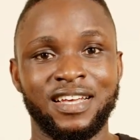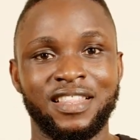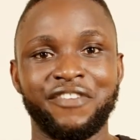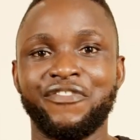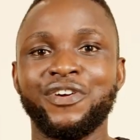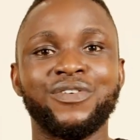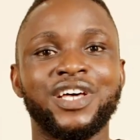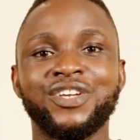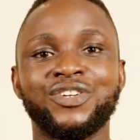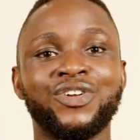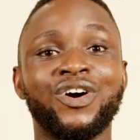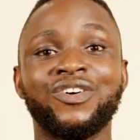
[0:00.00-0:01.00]
They feel that
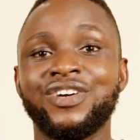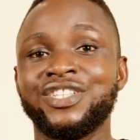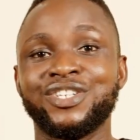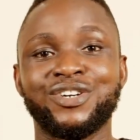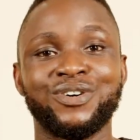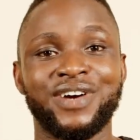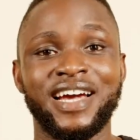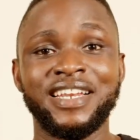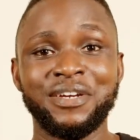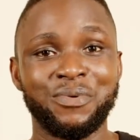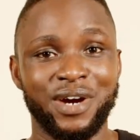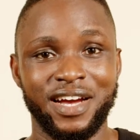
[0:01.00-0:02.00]
you're not going to go
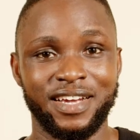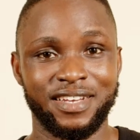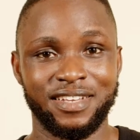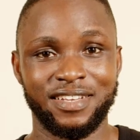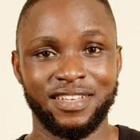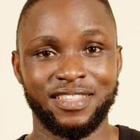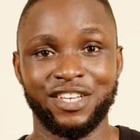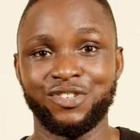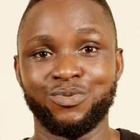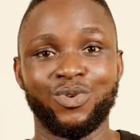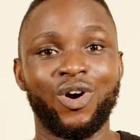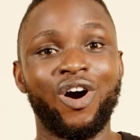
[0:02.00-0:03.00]
anywhere, that you
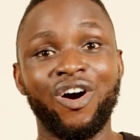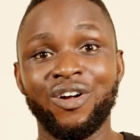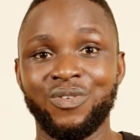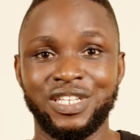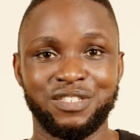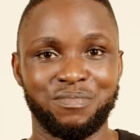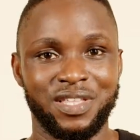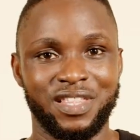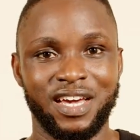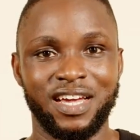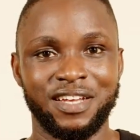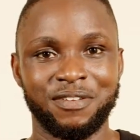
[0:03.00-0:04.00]
will always be
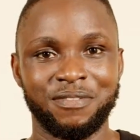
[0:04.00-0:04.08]
there.